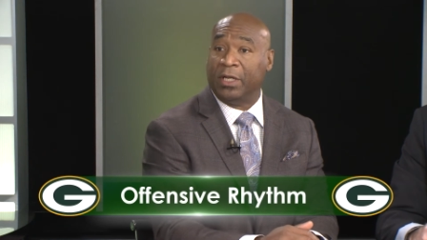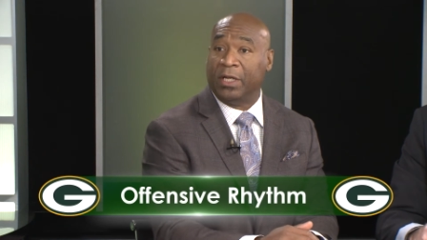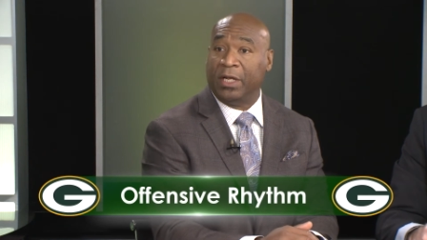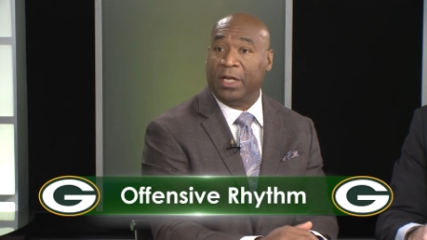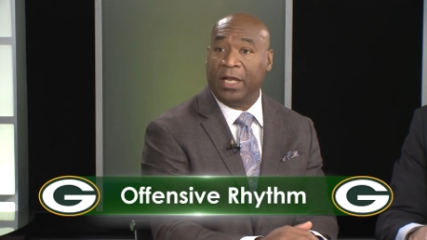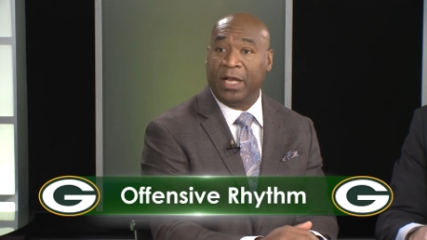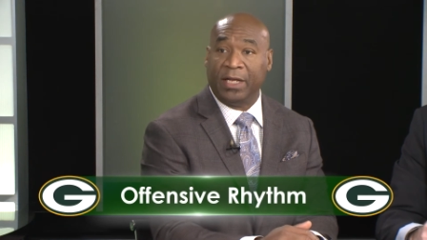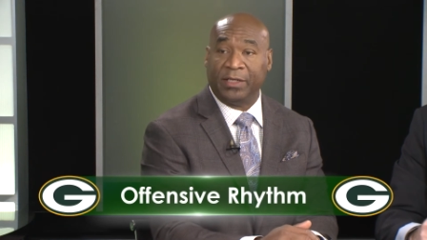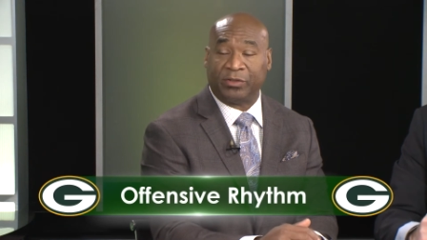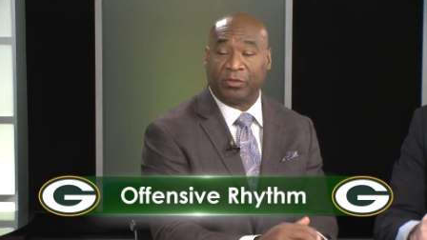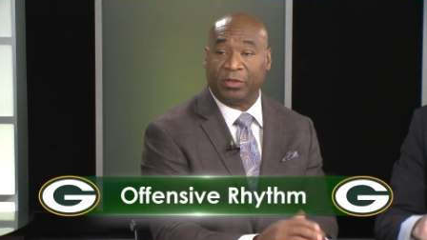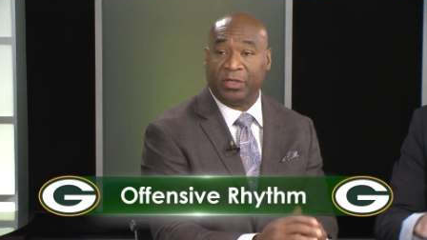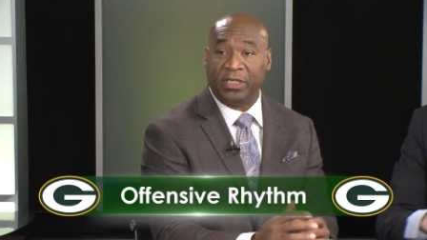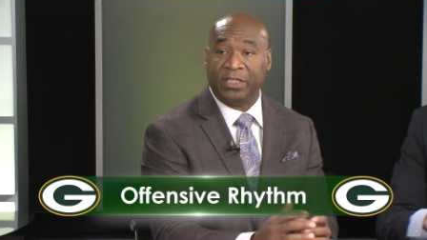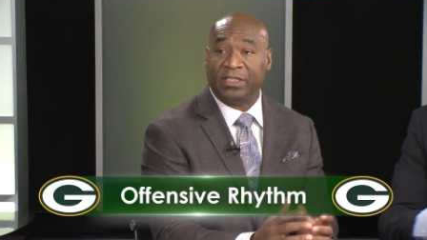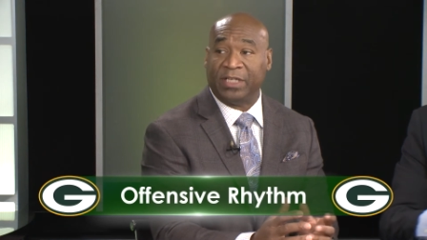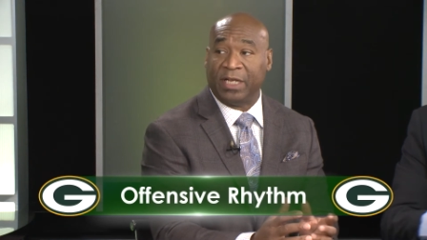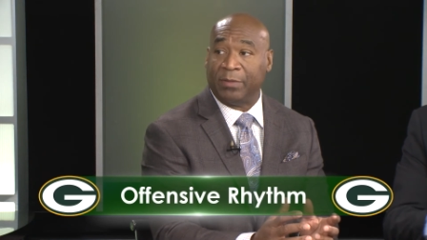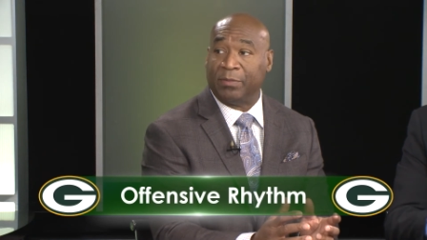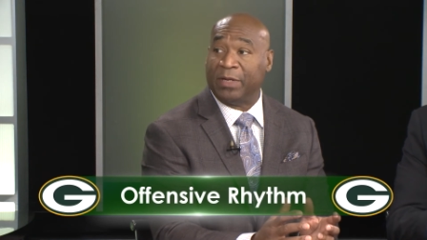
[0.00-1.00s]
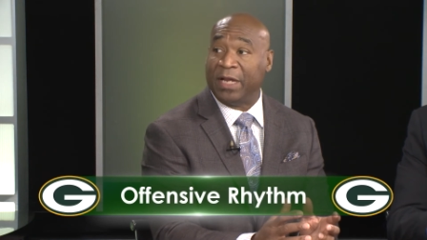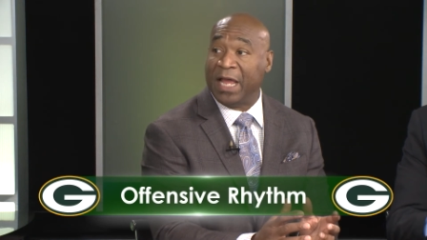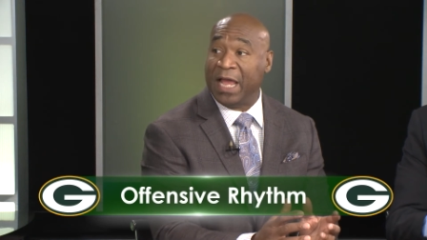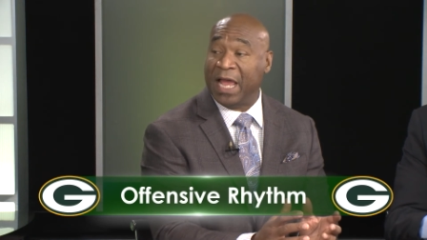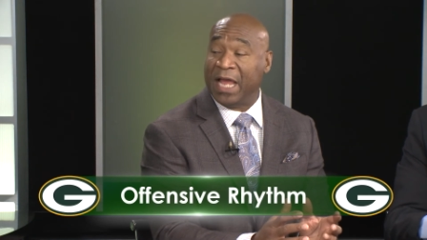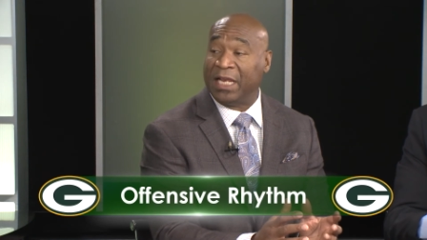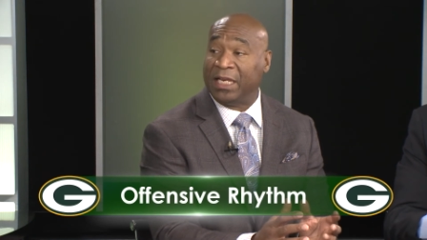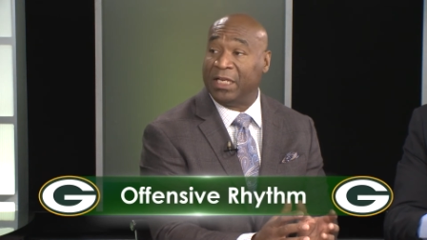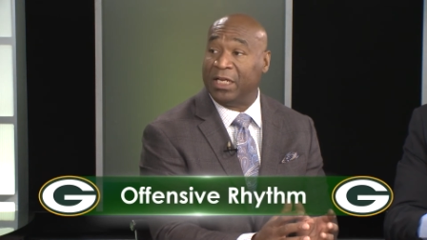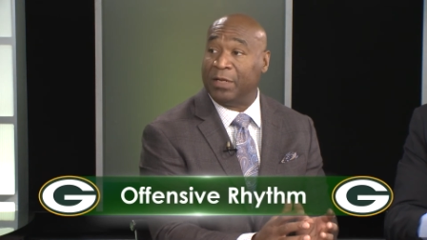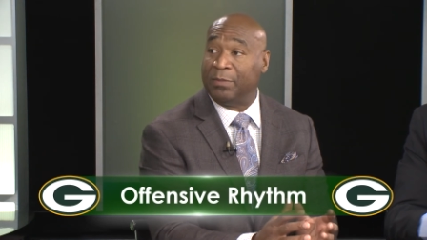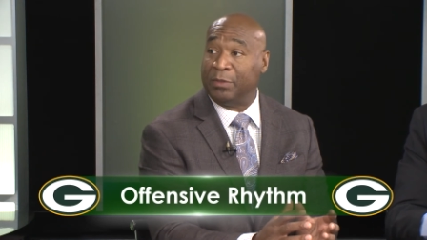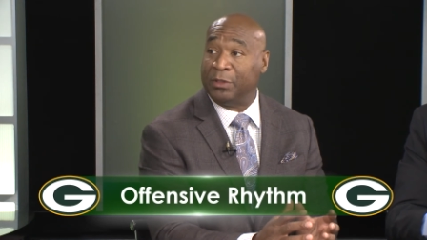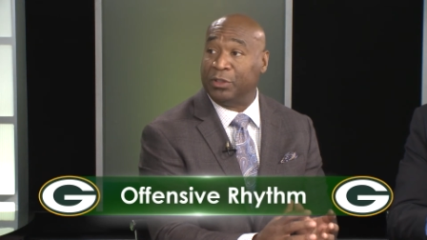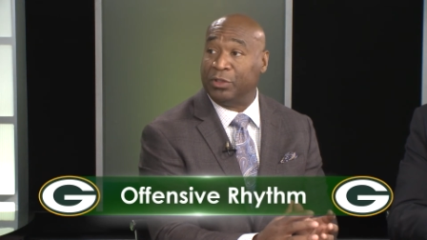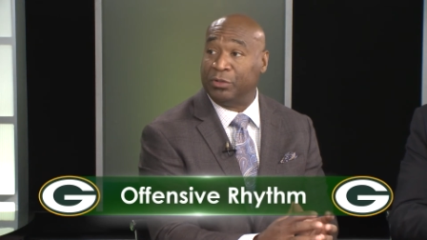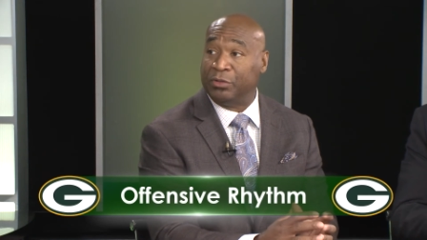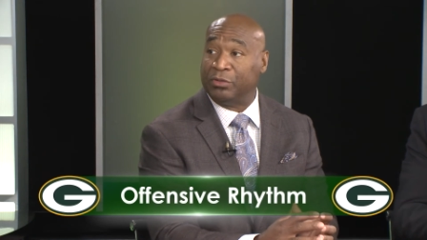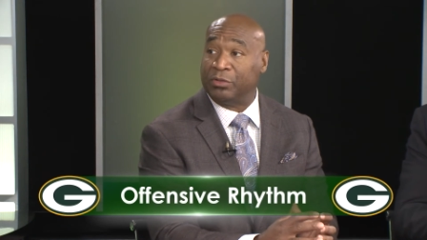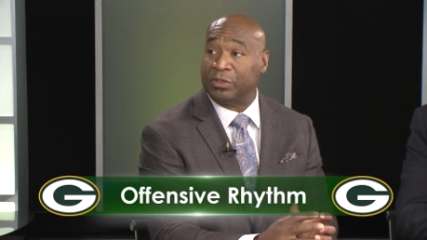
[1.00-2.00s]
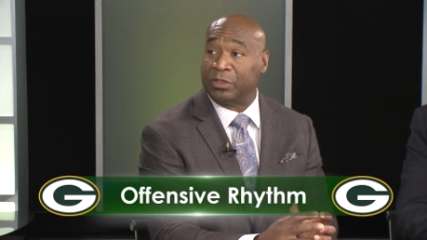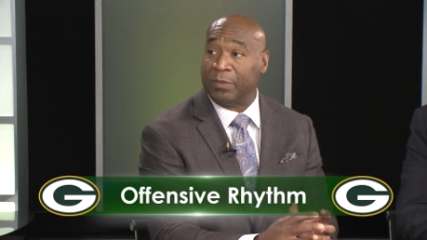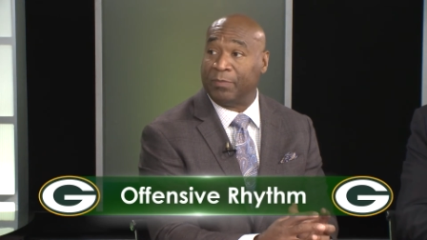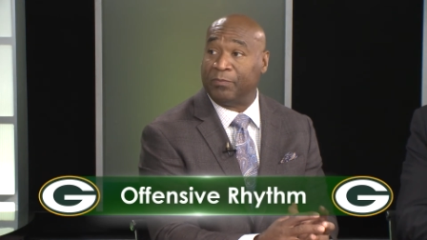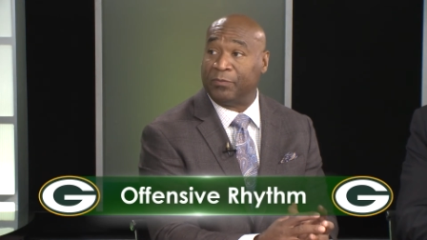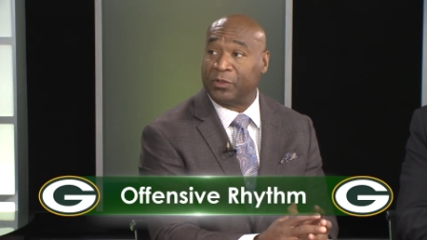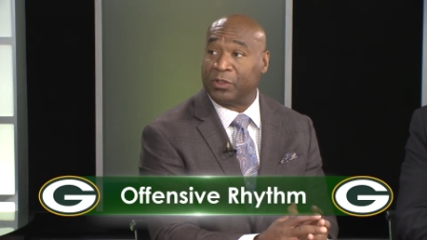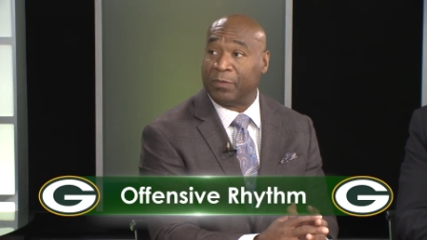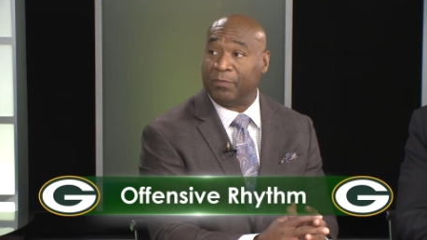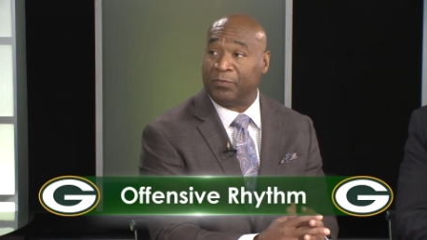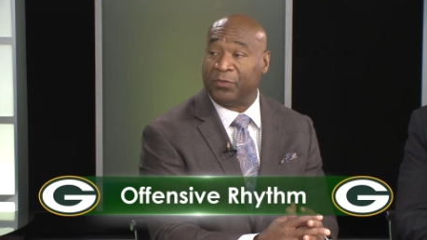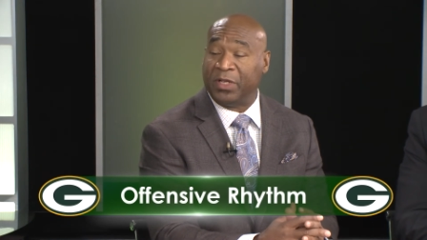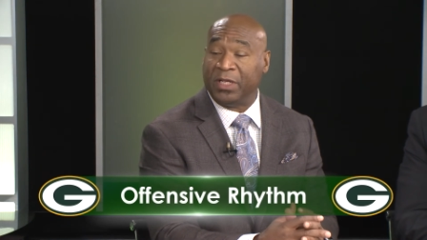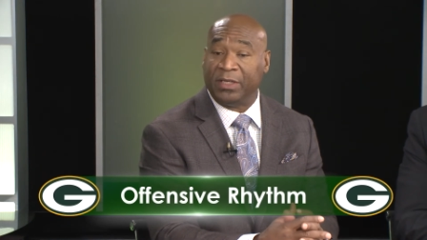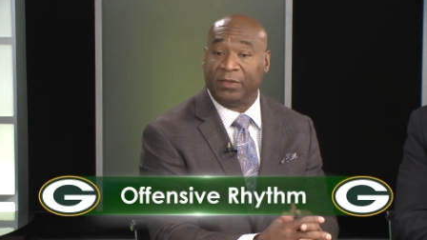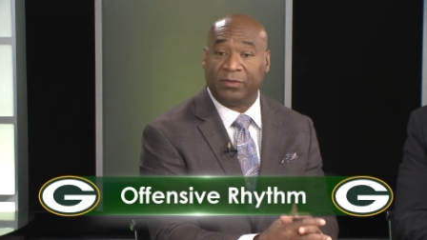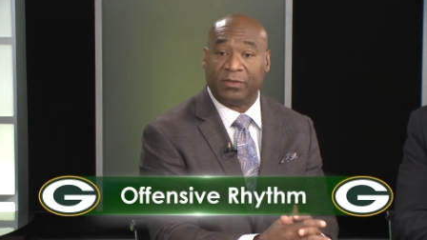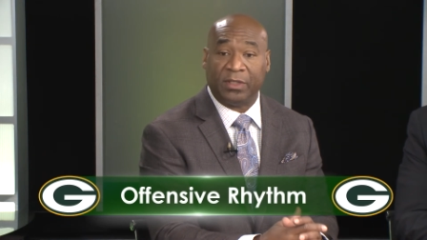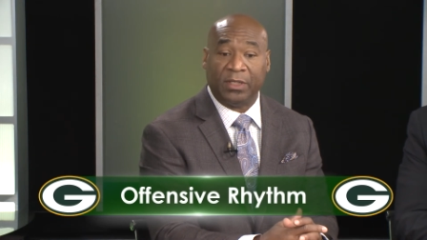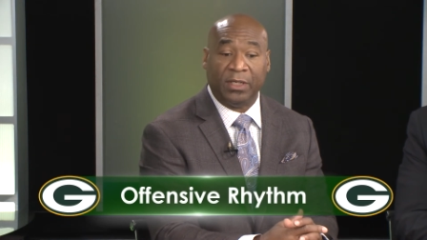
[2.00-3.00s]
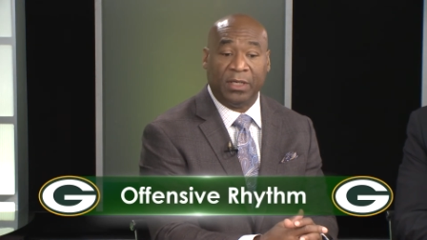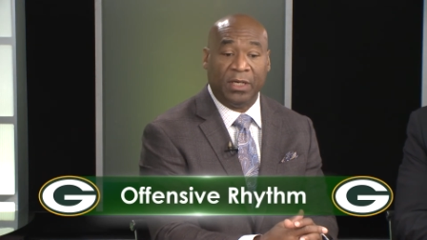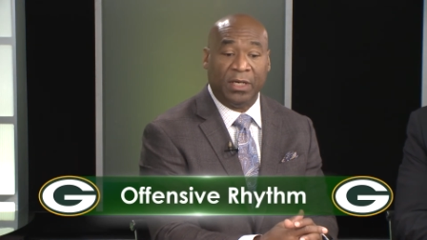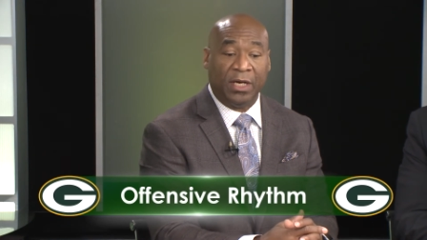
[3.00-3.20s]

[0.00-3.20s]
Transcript: And so he's able to ad-lib and do some things.